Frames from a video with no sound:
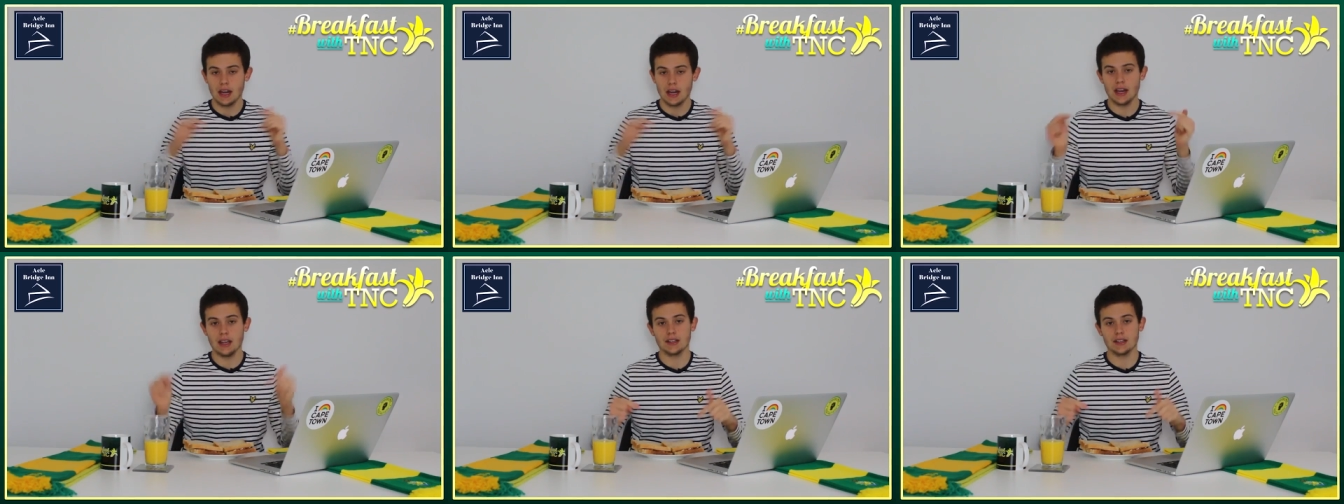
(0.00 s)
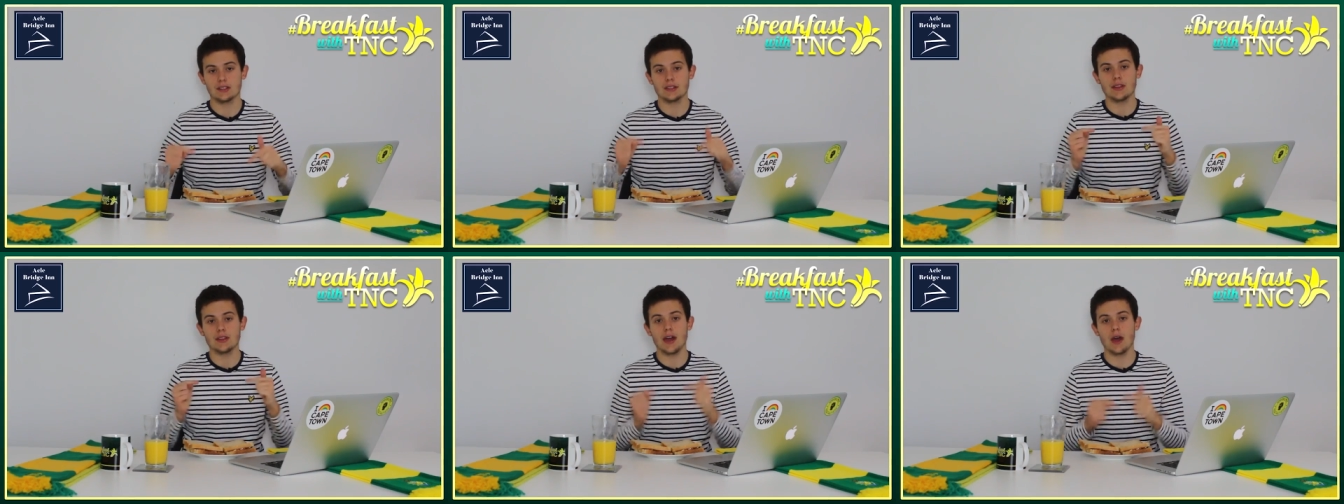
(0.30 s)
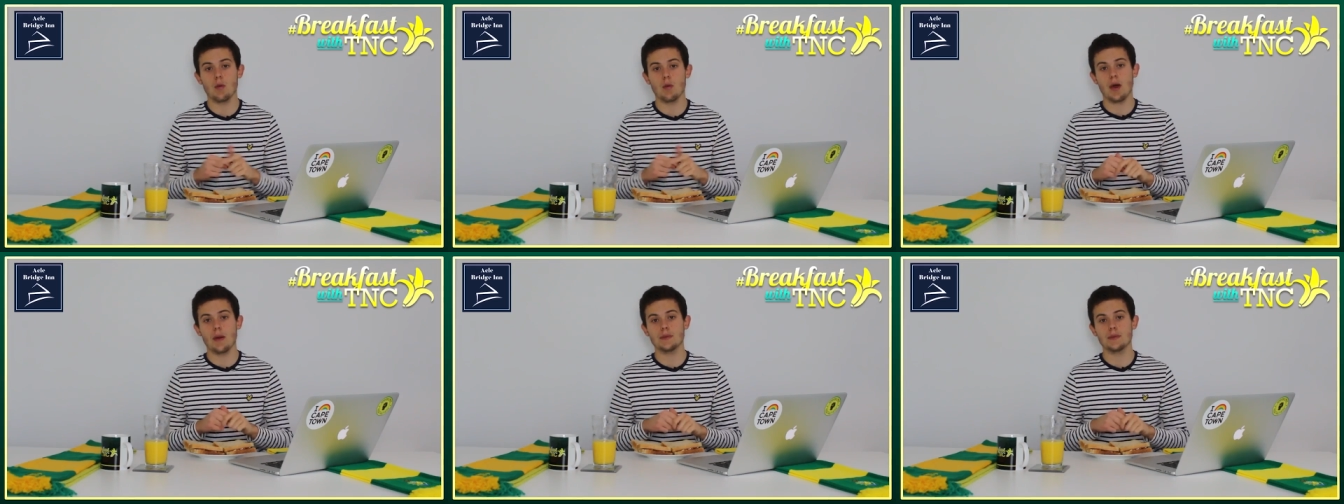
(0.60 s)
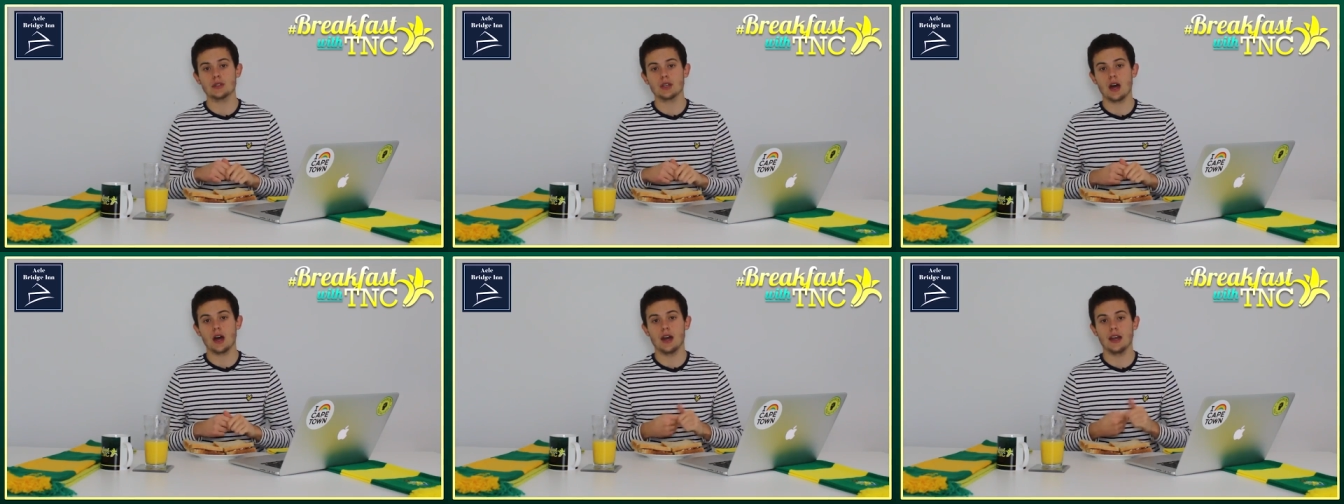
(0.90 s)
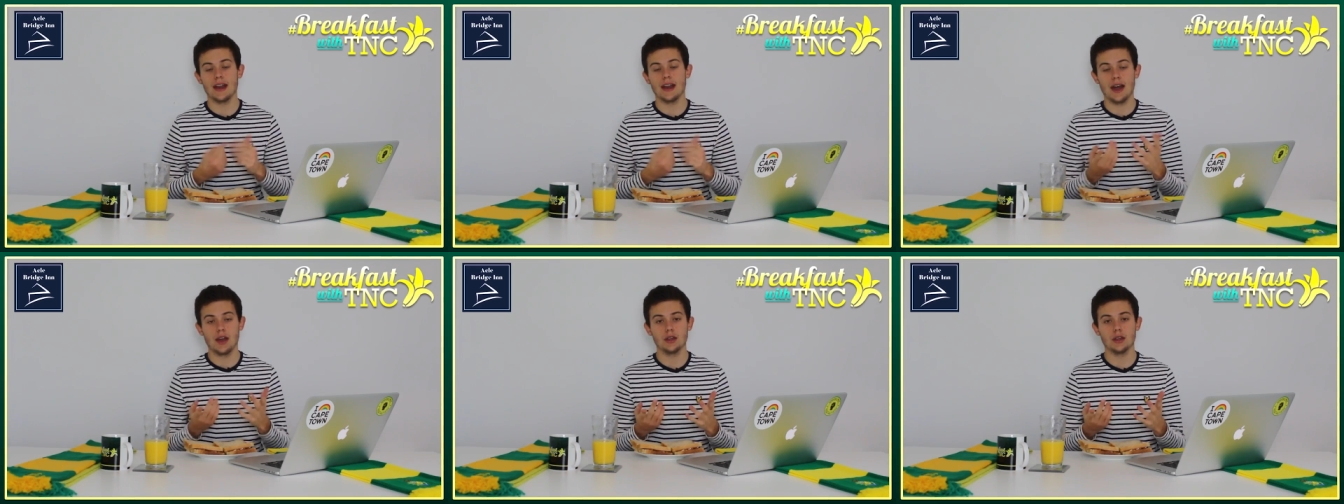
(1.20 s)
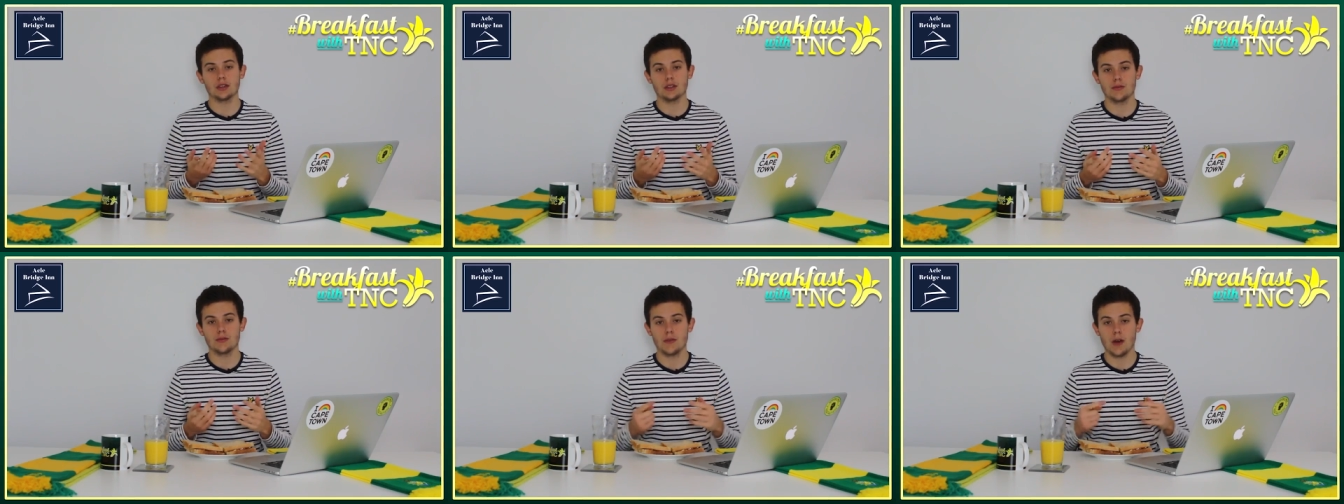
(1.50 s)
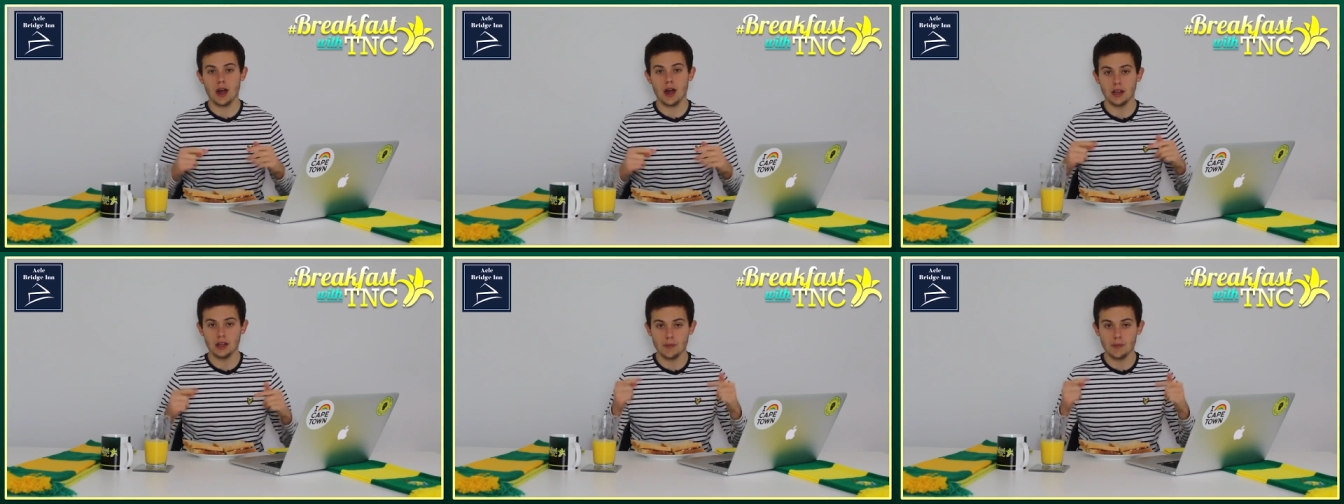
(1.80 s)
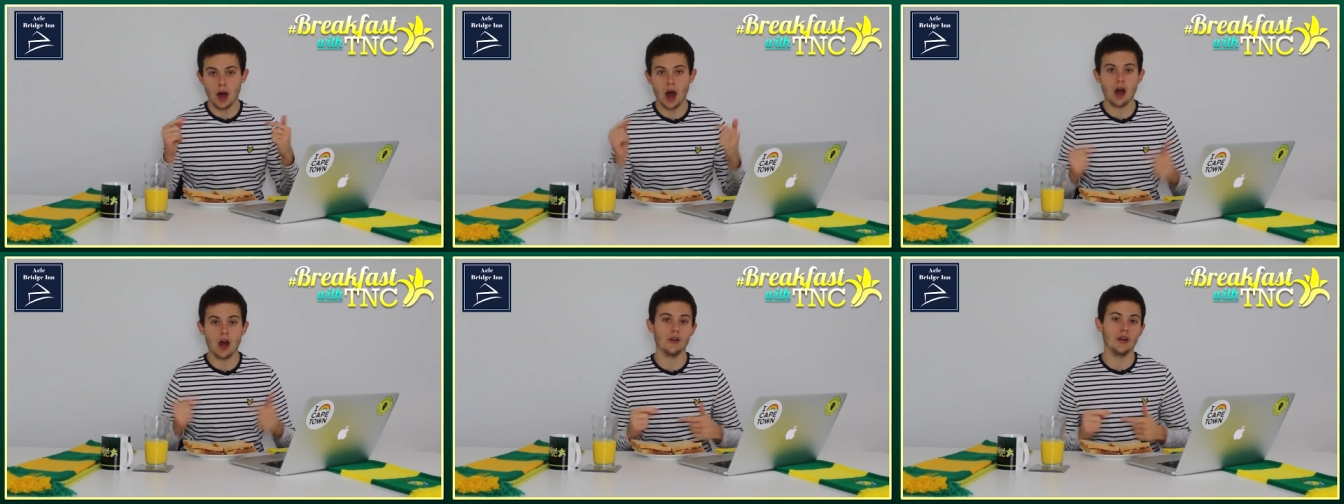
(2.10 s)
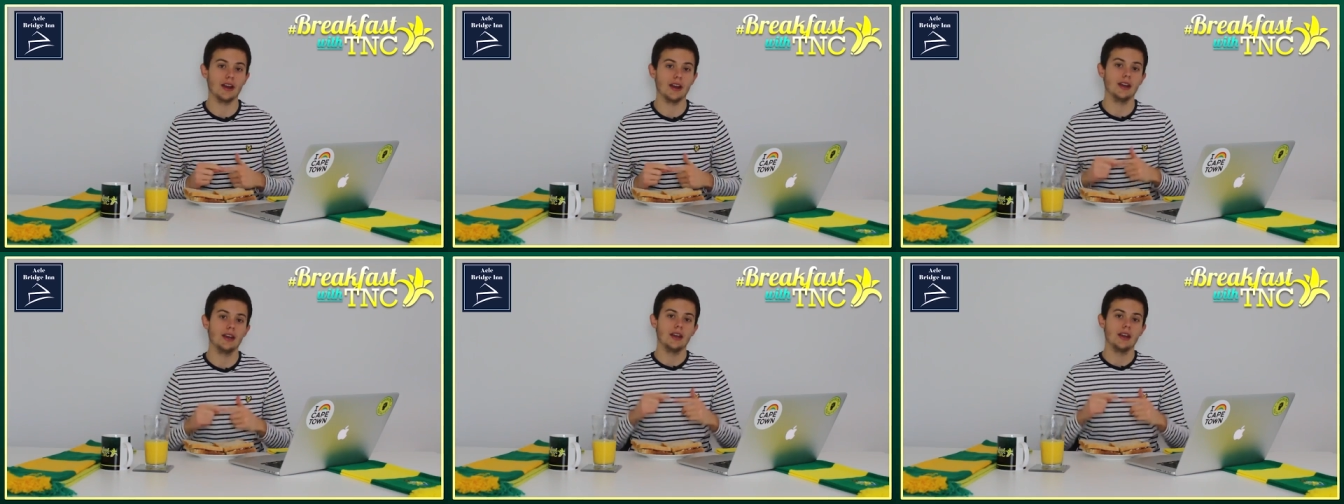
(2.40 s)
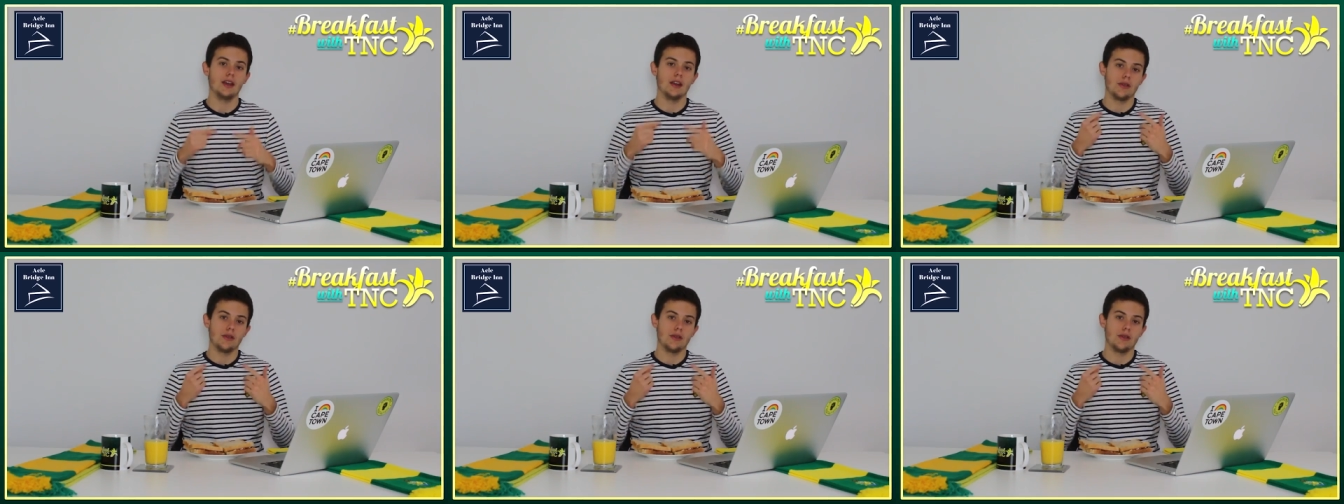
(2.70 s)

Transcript: Links to their website and how you can find them are in